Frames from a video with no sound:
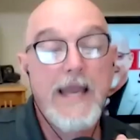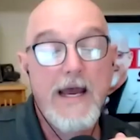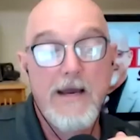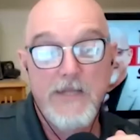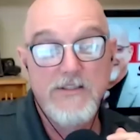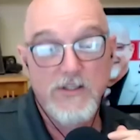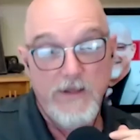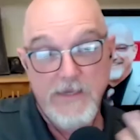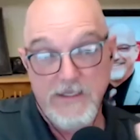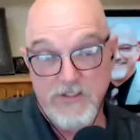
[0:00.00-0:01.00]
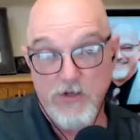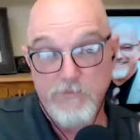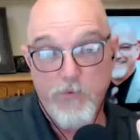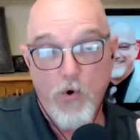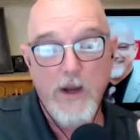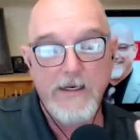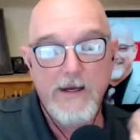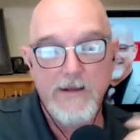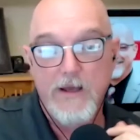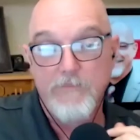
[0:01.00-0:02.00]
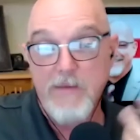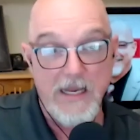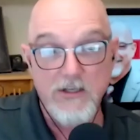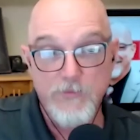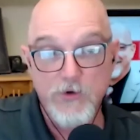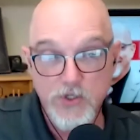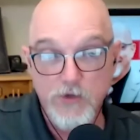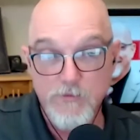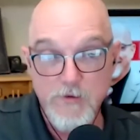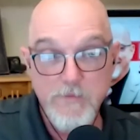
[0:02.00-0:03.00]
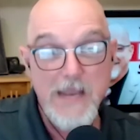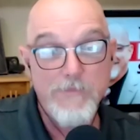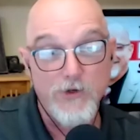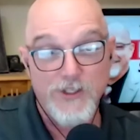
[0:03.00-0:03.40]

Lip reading: yeah, that's a good point. Maybe Ellsberg showed them the paper.